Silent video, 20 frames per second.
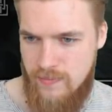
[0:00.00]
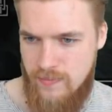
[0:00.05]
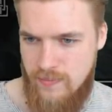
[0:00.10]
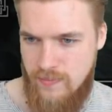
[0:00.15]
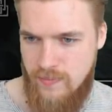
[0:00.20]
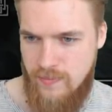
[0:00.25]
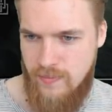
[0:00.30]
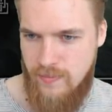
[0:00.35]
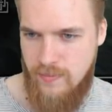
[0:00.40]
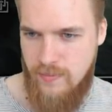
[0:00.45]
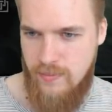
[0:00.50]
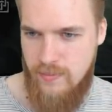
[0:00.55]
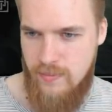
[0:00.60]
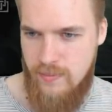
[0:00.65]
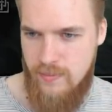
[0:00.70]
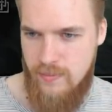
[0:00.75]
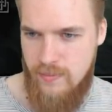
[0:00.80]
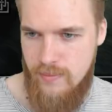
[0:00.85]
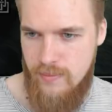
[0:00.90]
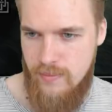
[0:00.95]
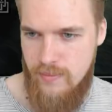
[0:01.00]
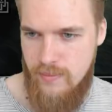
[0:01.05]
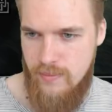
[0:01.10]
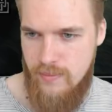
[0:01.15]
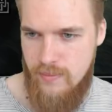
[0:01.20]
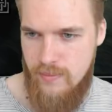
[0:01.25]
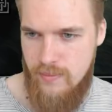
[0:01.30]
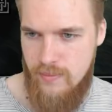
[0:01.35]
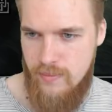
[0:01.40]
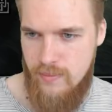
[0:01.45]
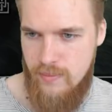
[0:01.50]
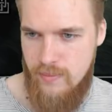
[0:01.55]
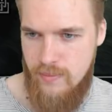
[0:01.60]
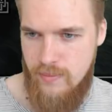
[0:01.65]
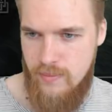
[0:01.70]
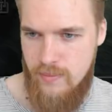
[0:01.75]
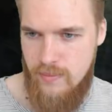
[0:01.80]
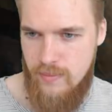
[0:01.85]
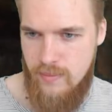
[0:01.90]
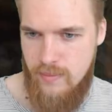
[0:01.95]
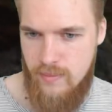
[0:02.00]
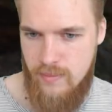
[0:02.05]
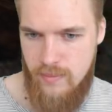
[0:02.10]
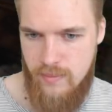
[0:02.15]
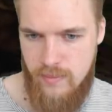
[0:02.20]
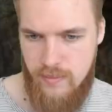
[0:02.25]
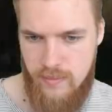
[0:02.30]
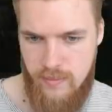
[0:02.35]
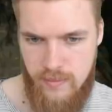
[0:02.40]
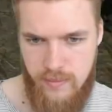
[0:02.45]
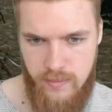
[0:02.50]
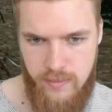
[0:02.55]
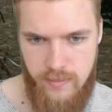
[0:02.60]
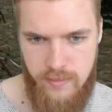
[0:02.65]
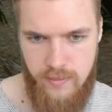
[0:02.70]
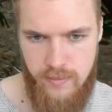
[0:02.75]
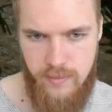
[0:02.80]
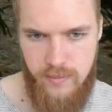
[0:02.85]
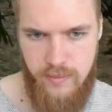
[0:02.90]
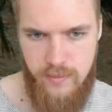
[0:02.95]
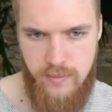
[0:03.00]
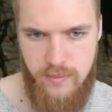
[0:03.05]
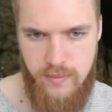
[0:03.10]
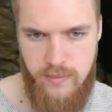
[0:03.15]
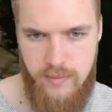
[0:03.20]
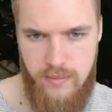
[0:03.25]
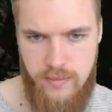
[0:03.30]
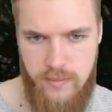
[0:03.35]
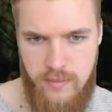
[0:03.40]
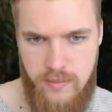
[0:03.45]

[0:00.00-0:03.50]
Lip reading: (no one is talking)